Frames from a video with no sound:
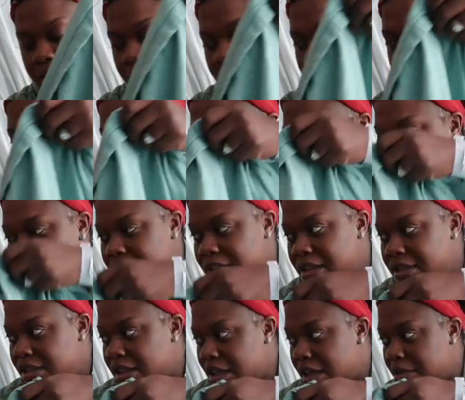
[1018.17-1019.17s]
I guess I got
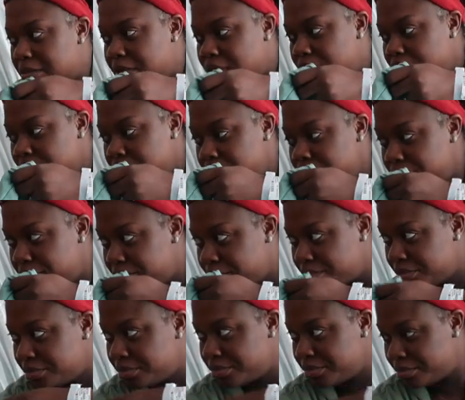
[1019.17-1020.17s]
a job to do.
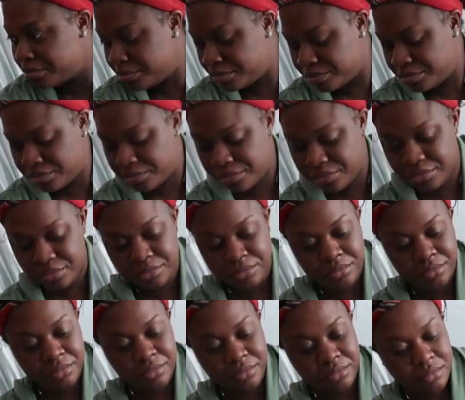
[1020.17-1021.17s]

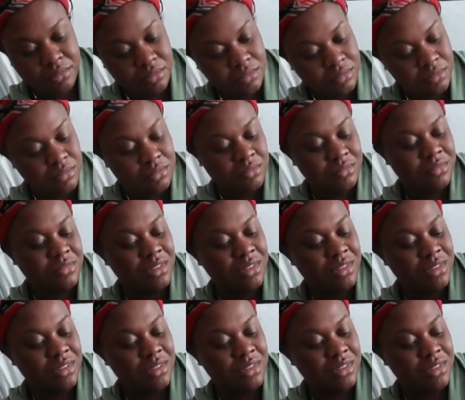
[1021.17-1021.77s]
Do your job.